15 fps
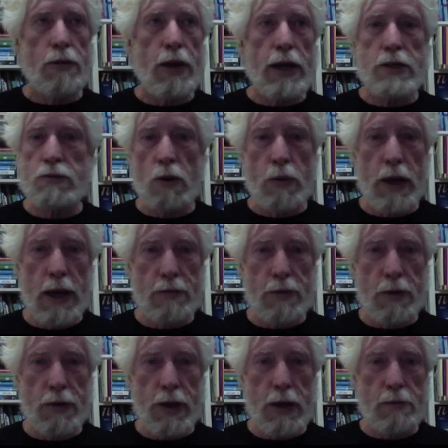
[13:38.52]
That's what we have
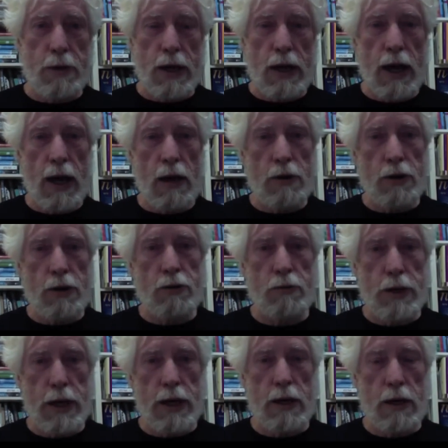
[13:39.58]
to think about, how to
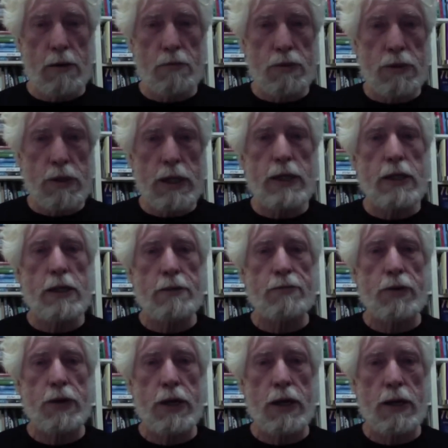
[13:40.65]
create a completely
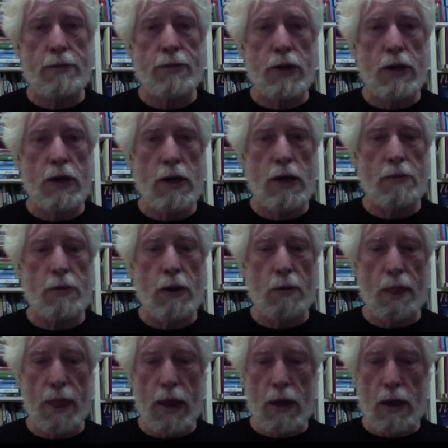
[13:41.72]
different kind of
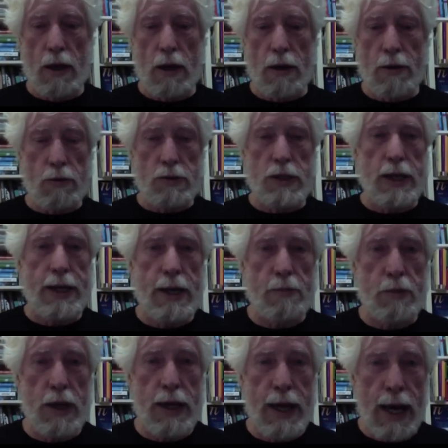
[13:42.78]
economy. Of course, that
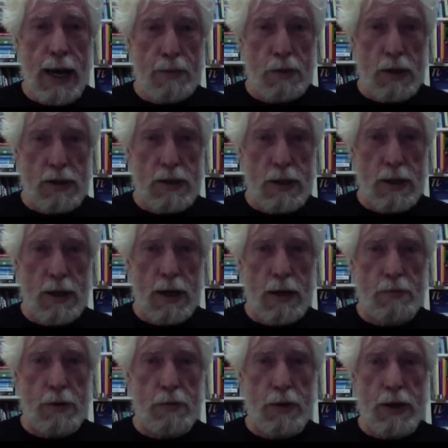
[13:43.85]
can't be a capitalist
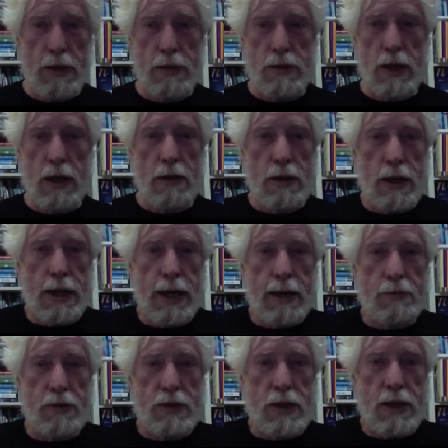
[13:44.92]
economy, because how could a
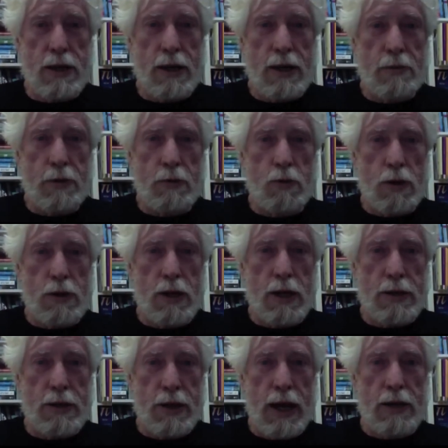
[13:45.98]
capitalist economy work
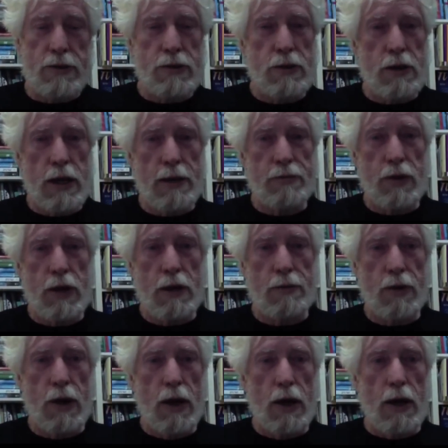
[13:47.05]
like that? So you have to
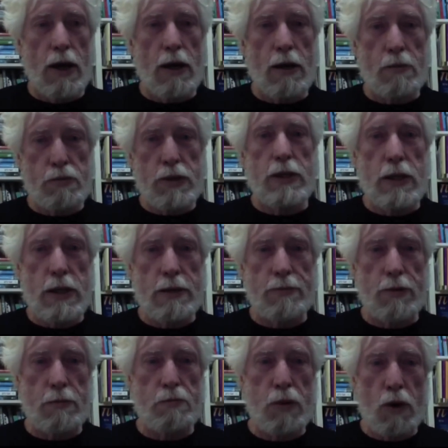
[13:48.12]
have a completely
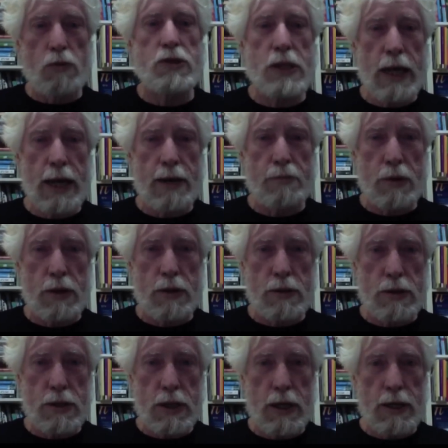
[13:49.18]
different
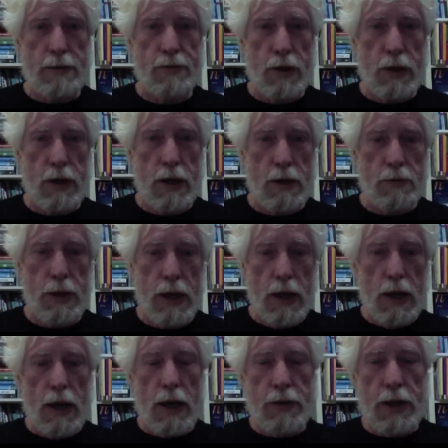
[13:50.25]
post-capitalist kind of economy.
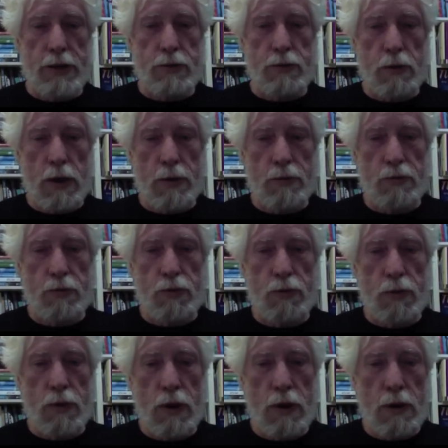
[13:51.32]
And that's what
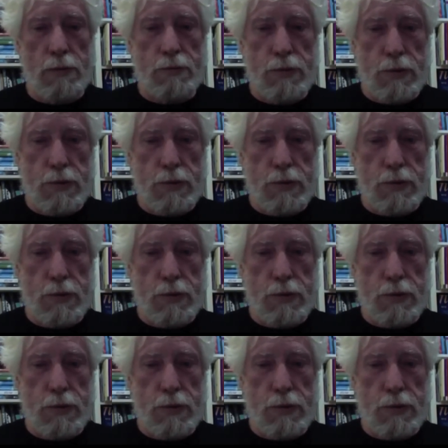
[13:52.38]
I'm